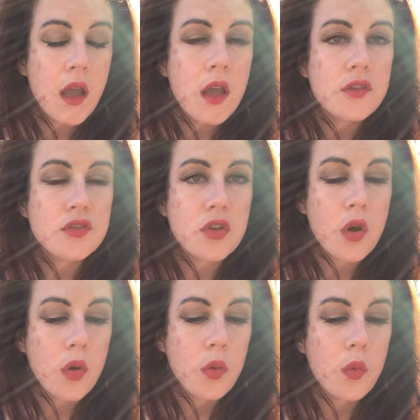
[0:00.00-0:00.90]

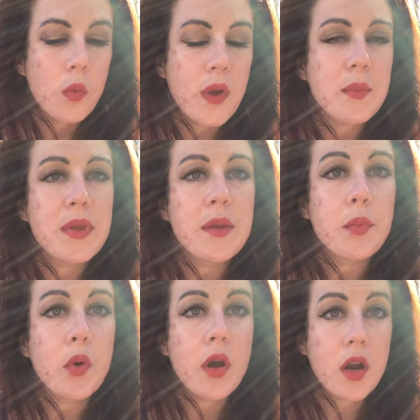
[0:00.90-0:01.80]
So when
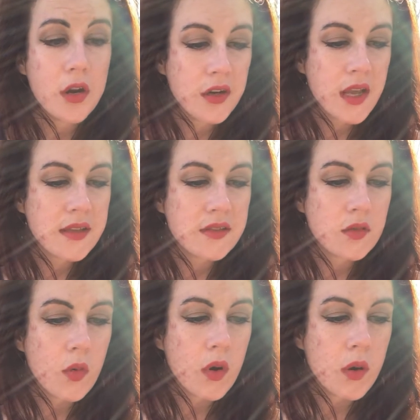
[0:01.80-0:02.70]
people hurt us
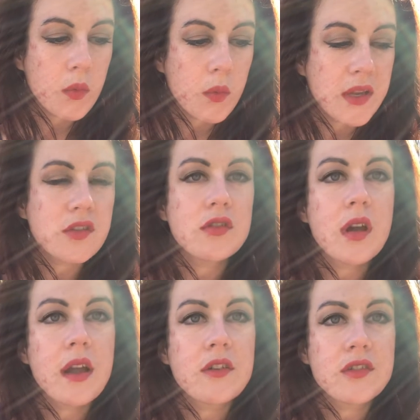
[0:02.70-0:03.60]
or we do
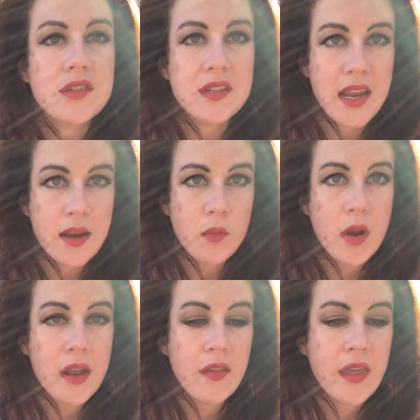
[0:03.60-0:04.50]
not understand
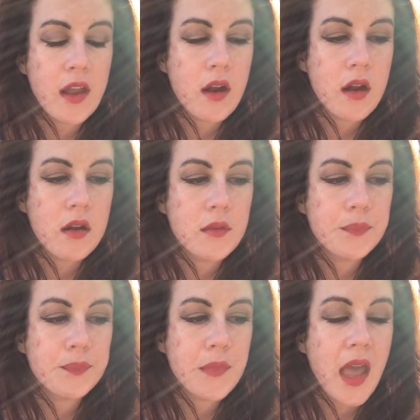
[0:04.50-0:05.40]
why they are
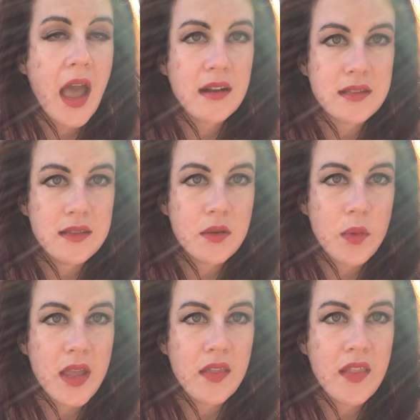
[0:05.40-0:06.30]
acting the
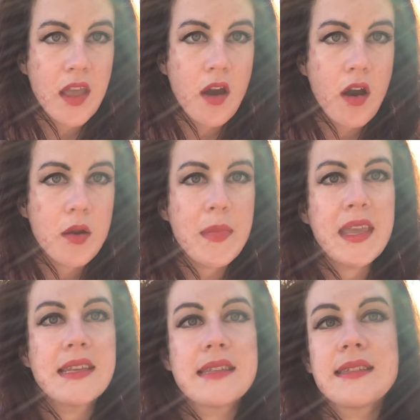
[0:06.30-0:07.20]
way that they are,
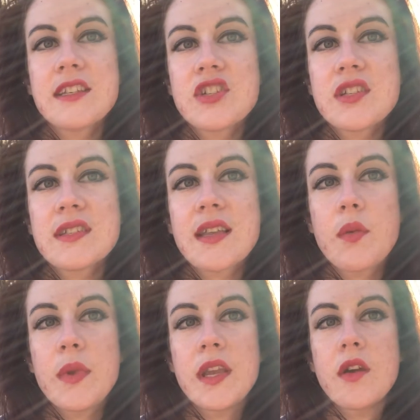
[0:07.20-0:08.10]
making decisions
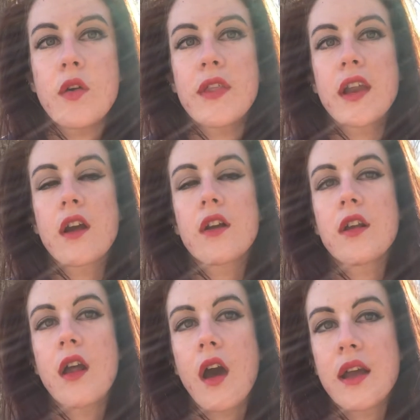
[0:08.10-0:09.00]
that we know that are
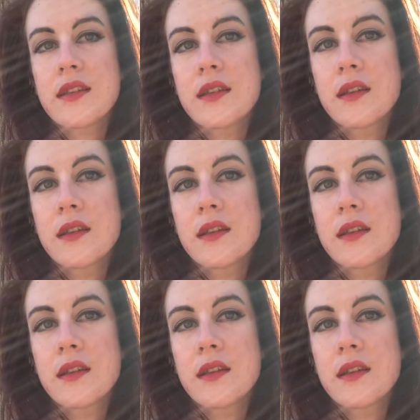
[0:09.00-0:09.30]
not